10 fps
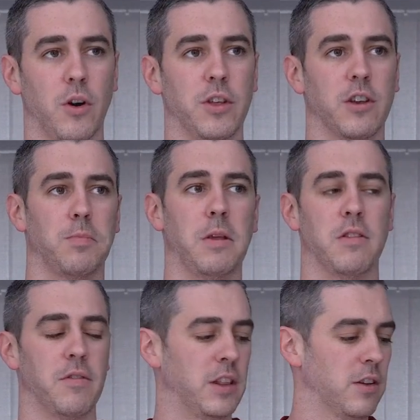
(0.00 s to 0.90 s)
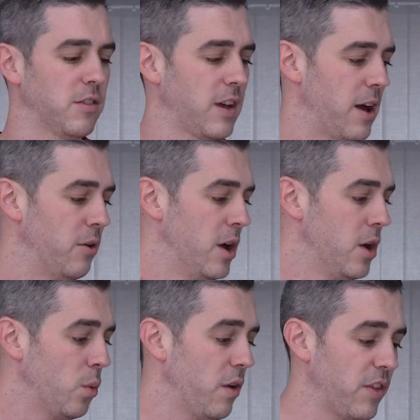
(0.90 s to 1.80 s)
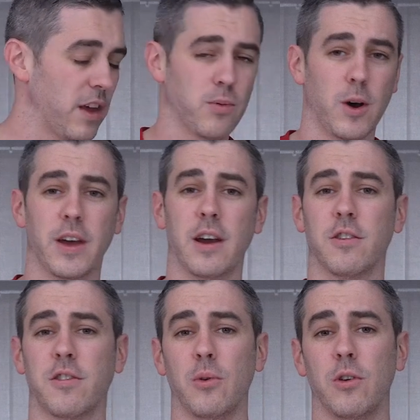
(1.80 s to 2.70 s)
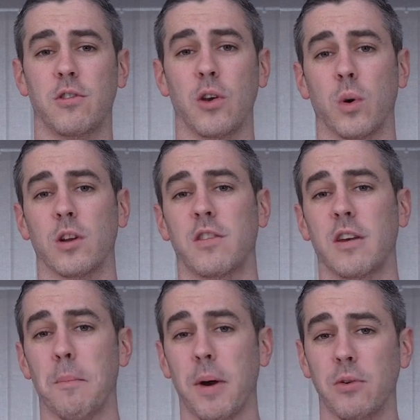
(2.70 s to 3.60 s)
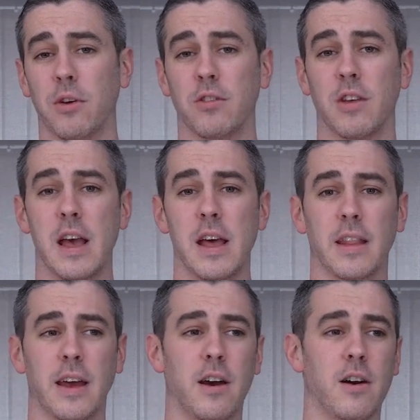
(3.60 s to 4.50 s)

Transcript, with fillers: on the expensive end of the scale. With this, while they are still using quality components, they